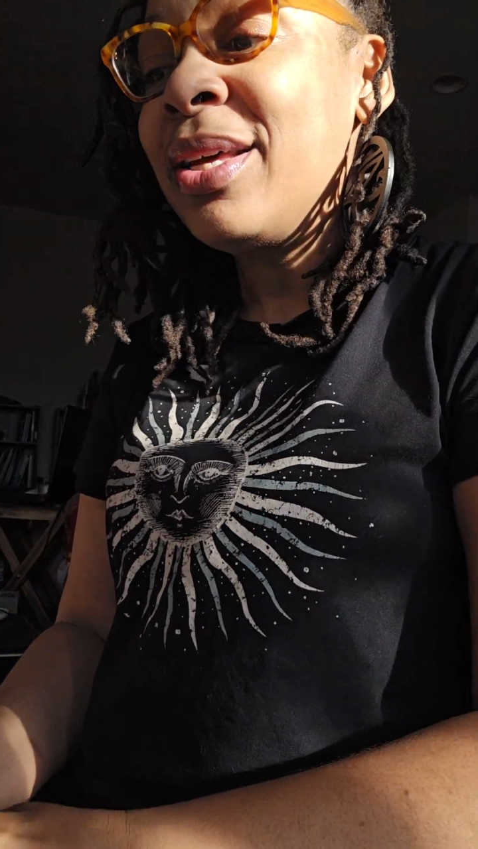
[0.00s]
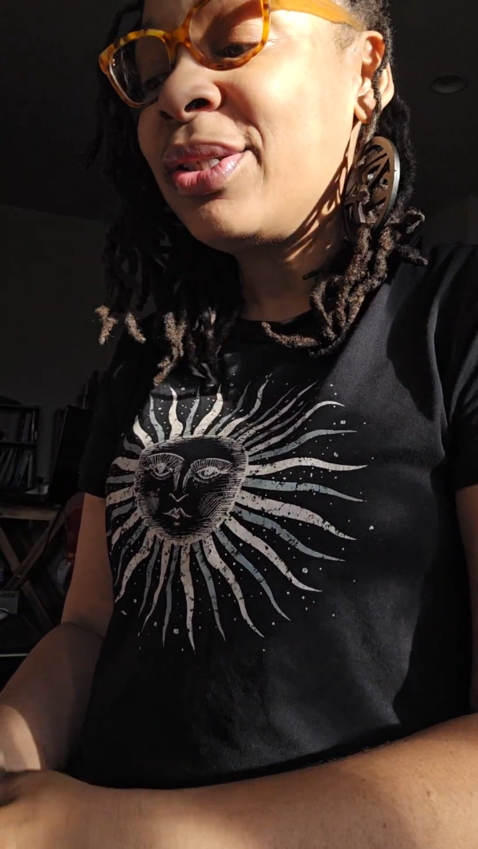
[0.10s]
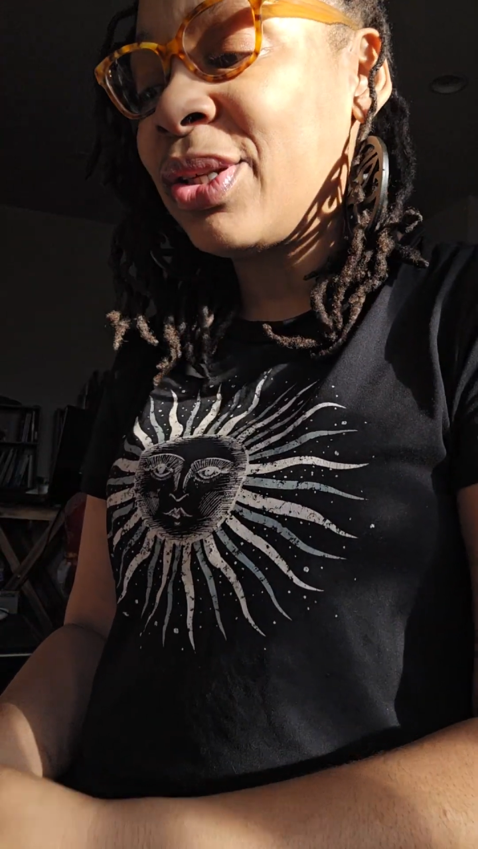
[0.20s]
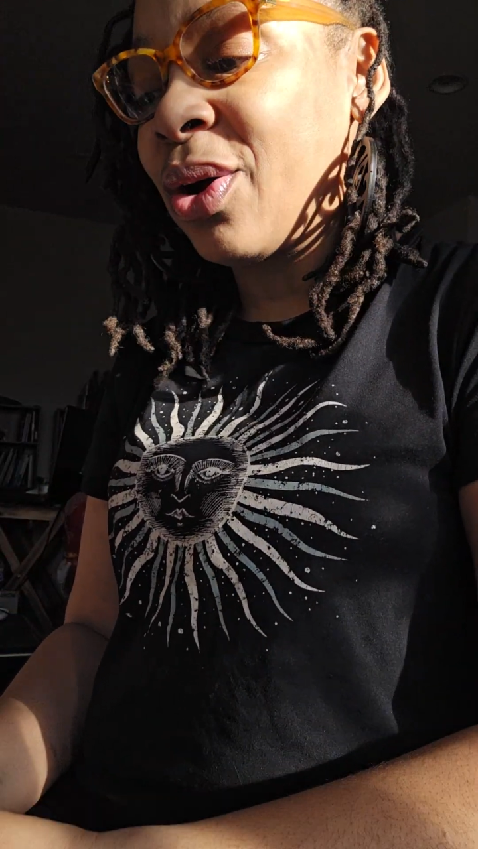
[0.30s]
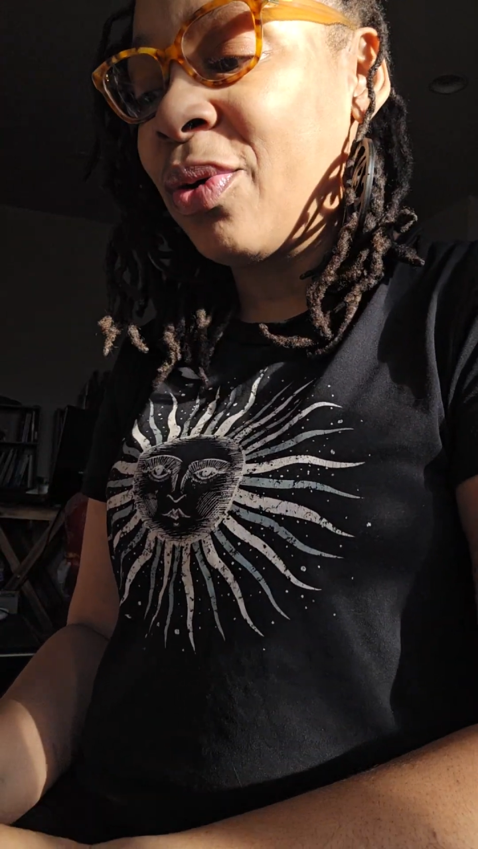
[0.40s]

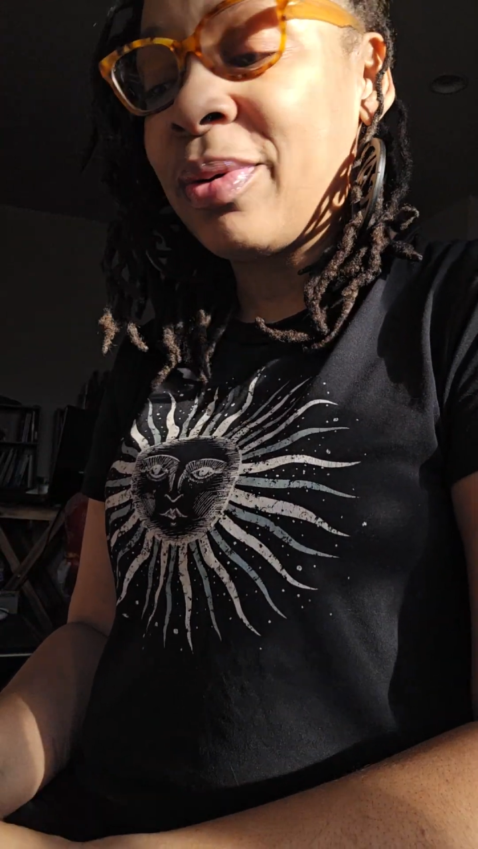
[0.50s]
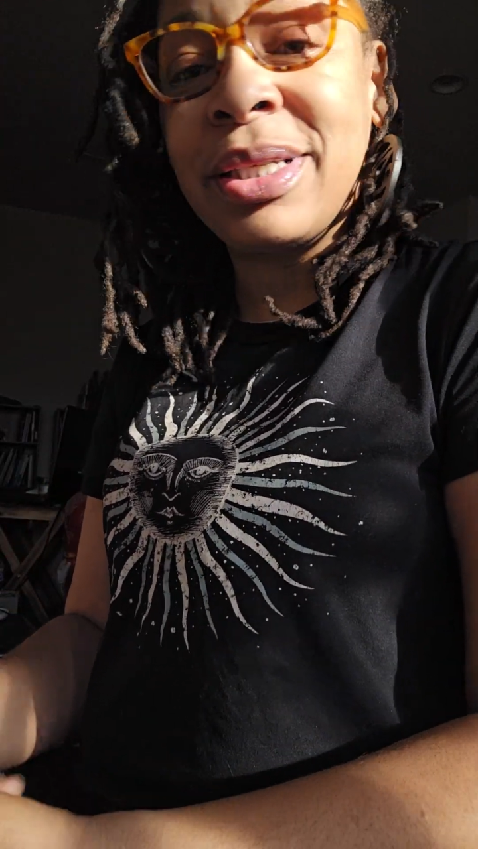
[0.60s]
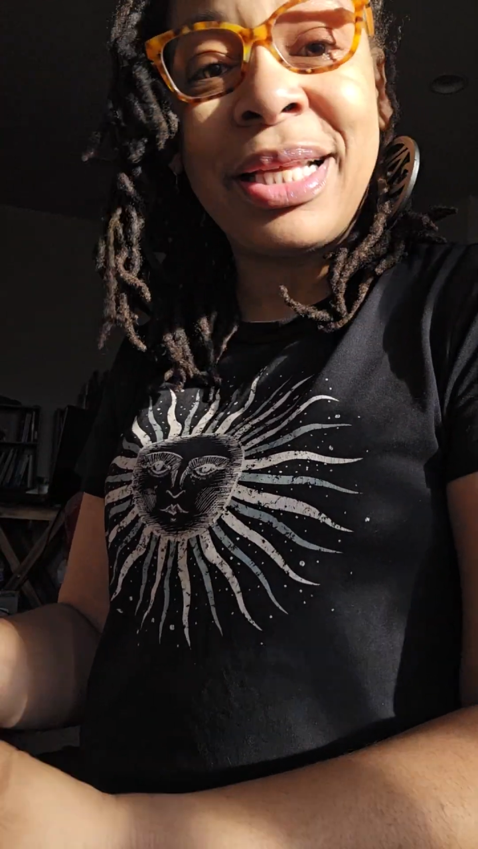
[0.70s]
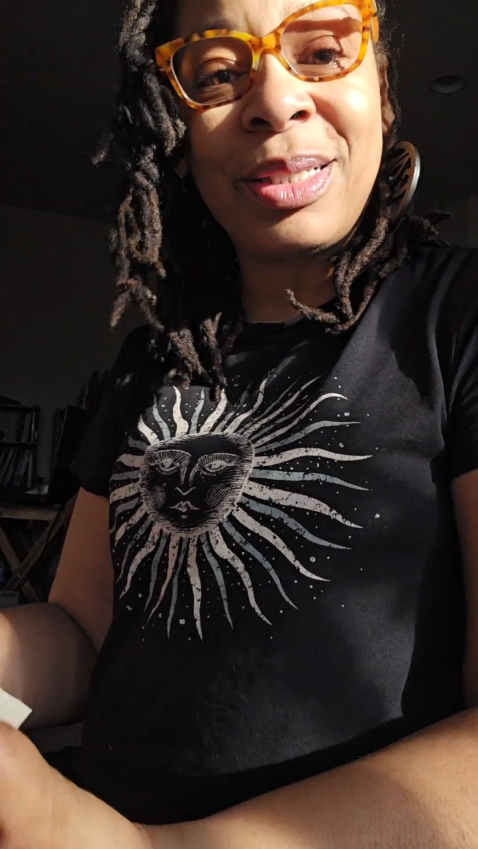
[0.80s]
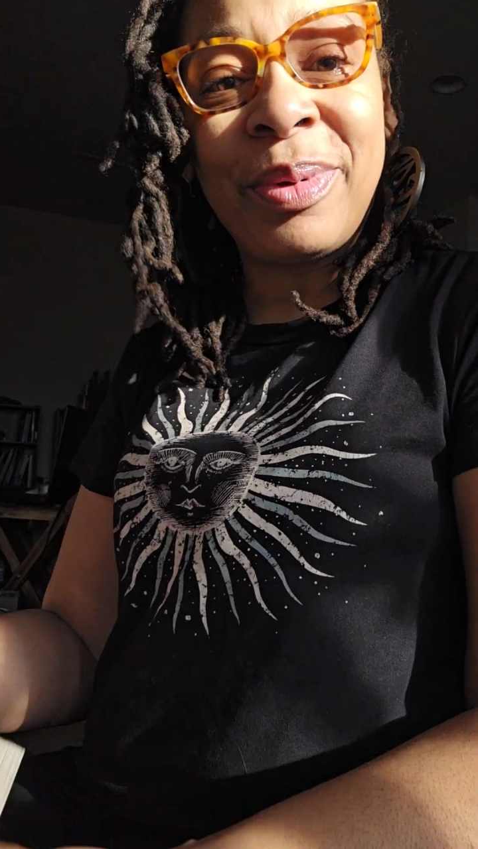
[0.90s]
So,
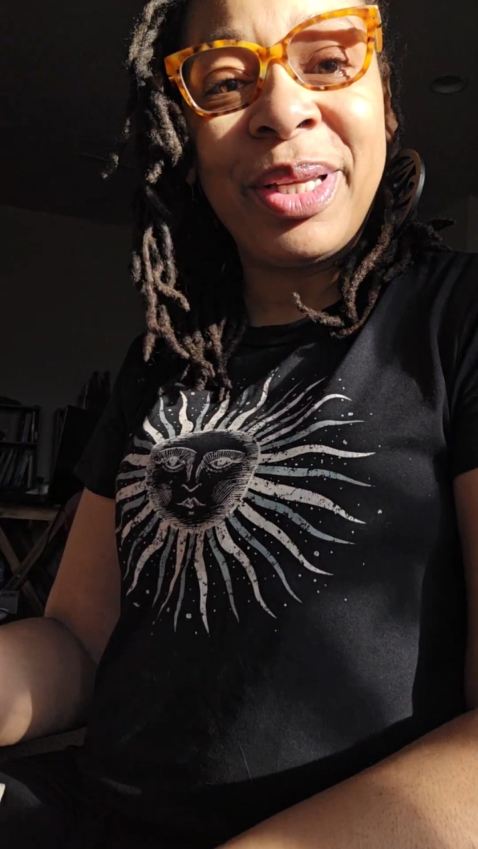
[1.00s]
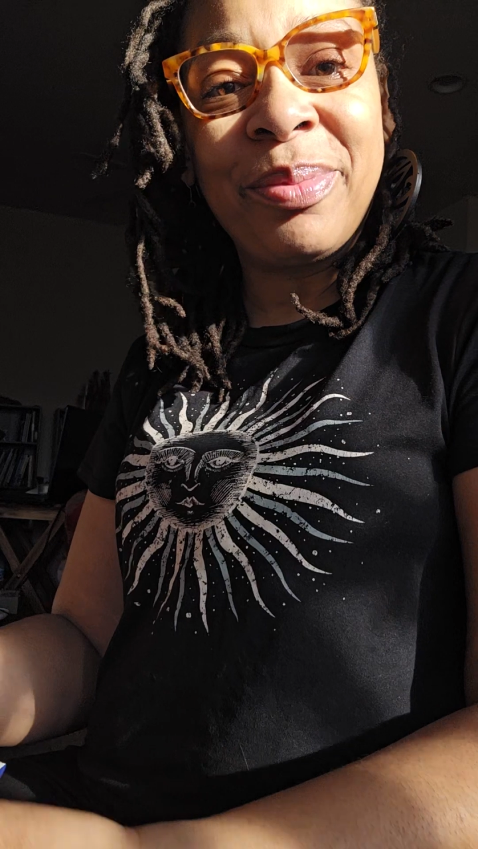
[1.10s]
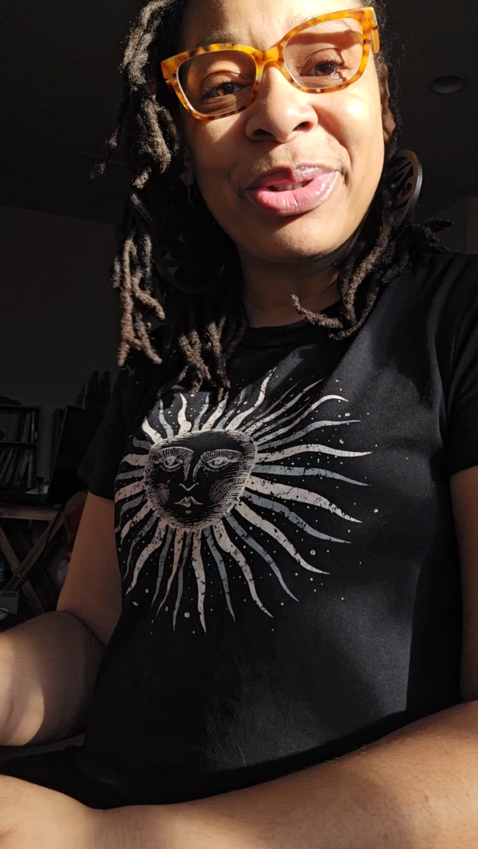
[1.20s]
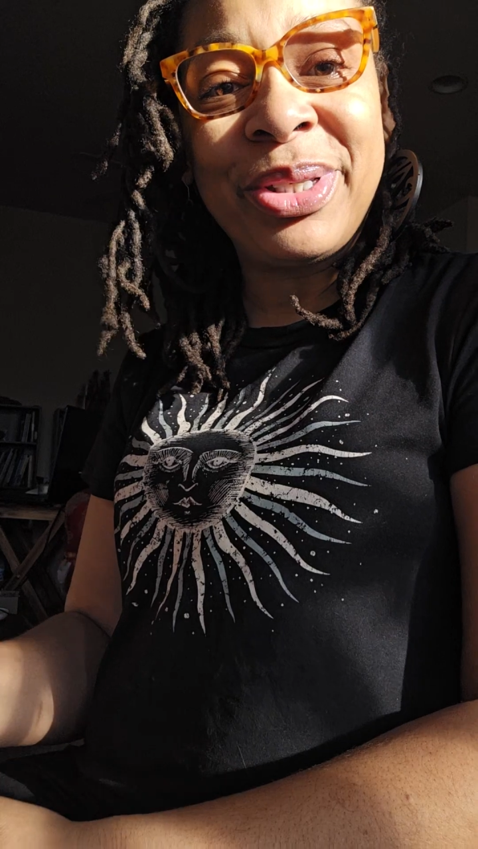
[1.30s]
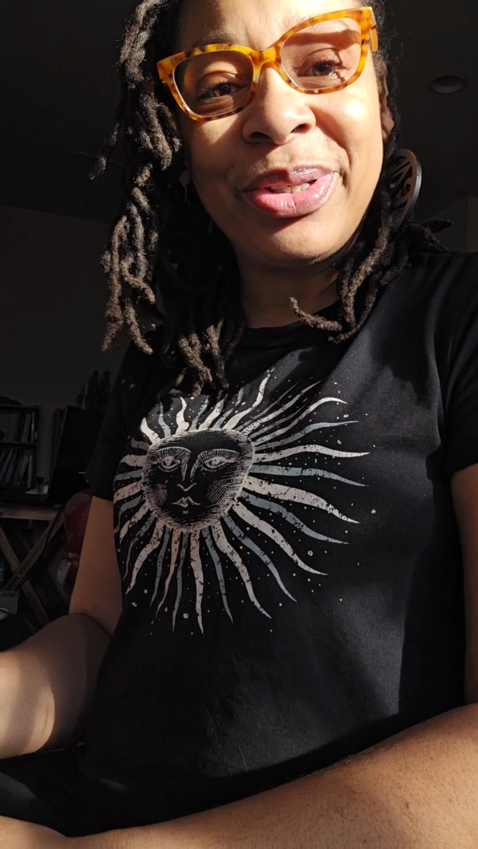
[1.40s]
because that's what
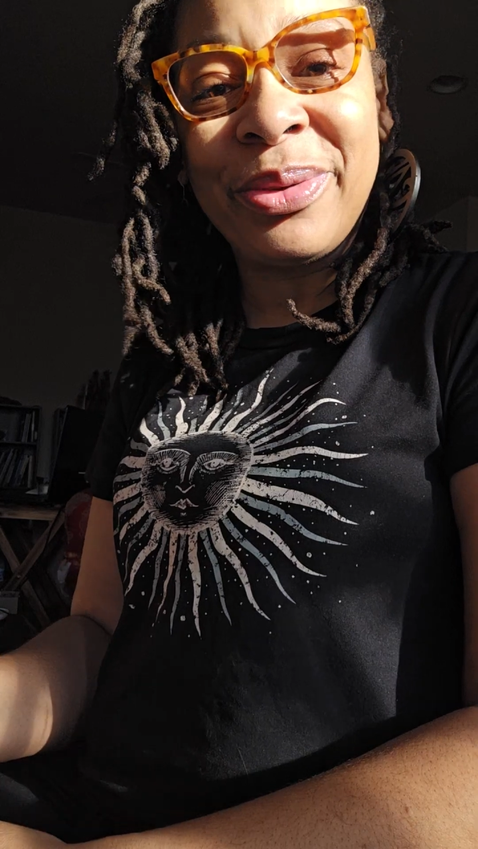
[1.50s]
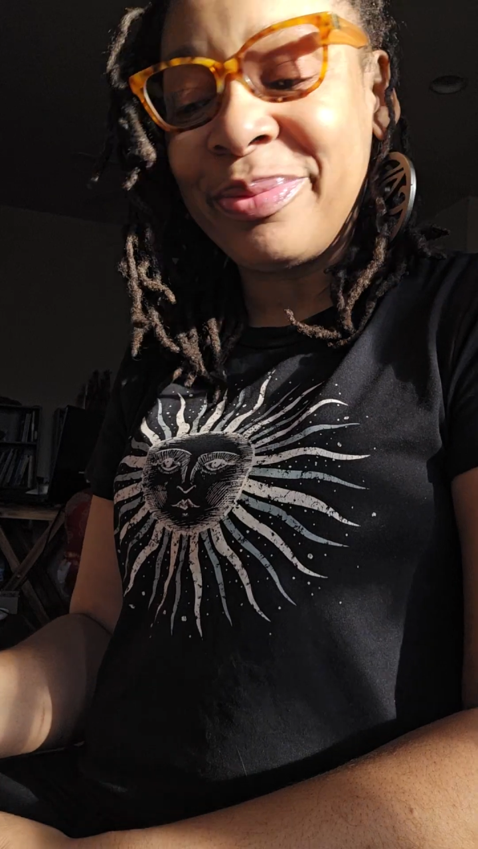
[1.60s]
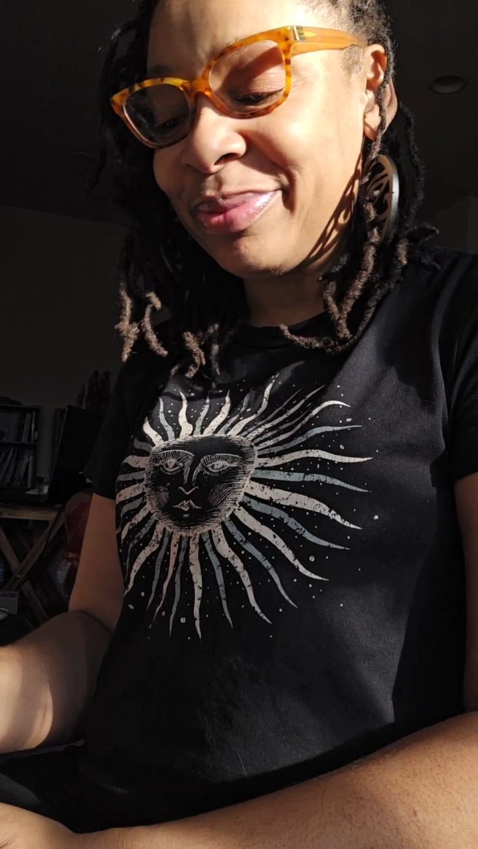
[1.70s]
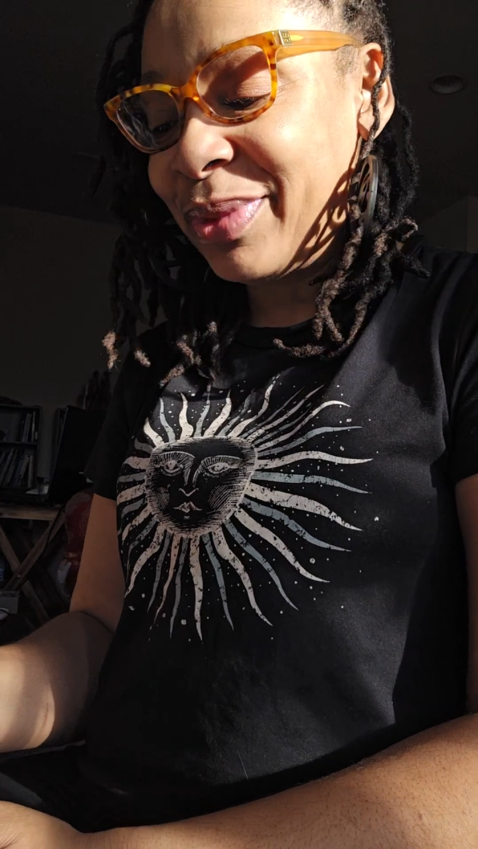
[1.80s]
Libras do.